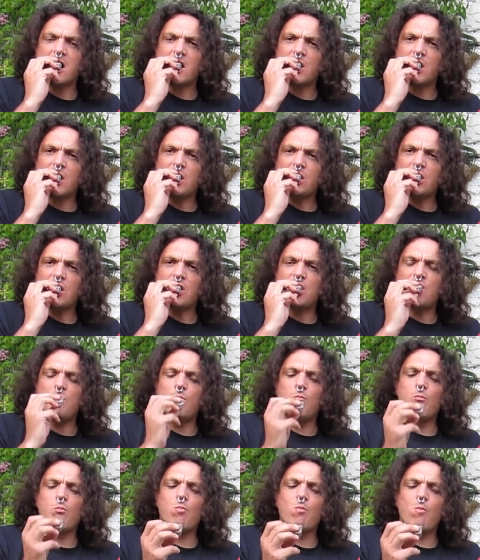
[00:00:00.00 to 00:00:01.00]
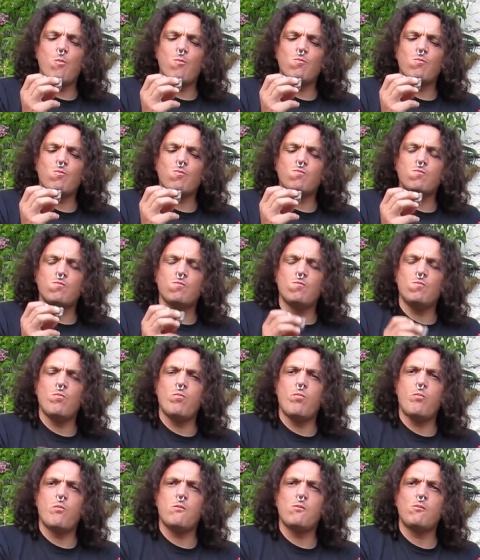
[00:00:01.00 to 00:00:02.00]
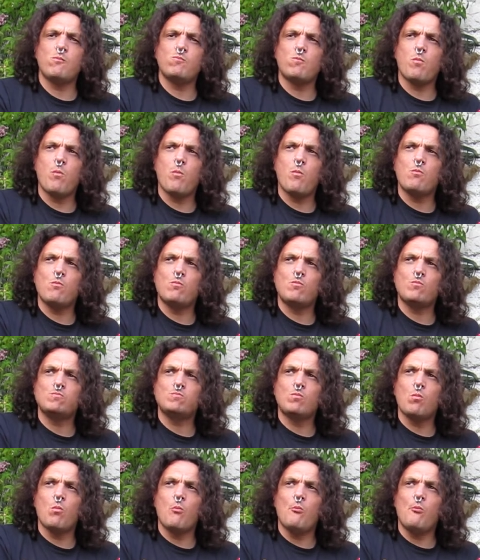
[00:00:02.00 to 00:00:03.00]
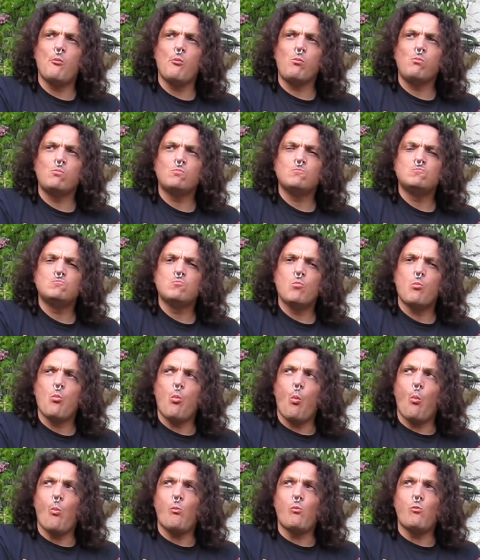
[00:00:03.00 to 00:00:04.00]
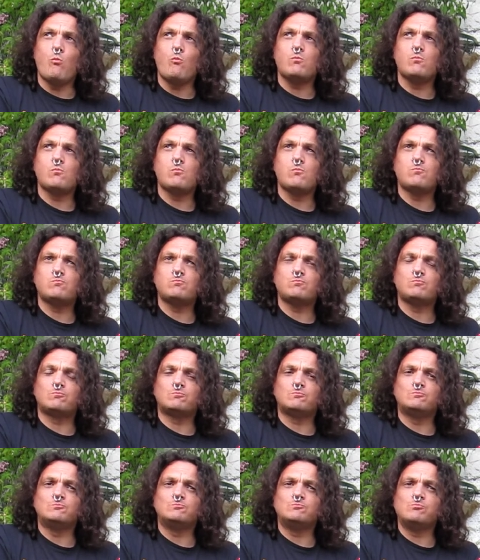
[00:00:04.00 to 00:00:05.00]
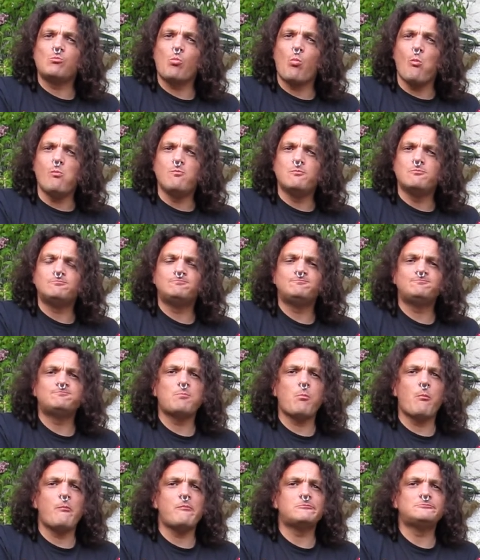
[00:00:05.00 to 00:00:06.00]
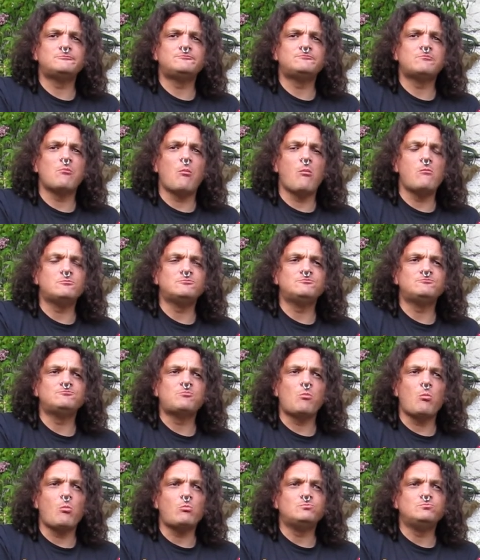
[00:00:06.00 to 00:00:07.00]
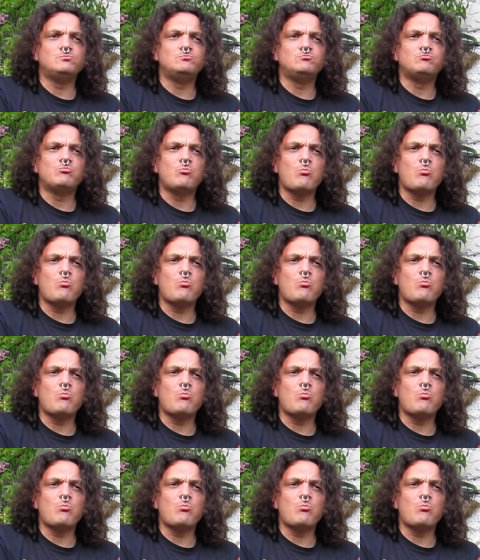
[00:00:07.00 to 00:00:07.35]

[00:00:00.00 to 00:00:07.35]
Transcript: [no speech]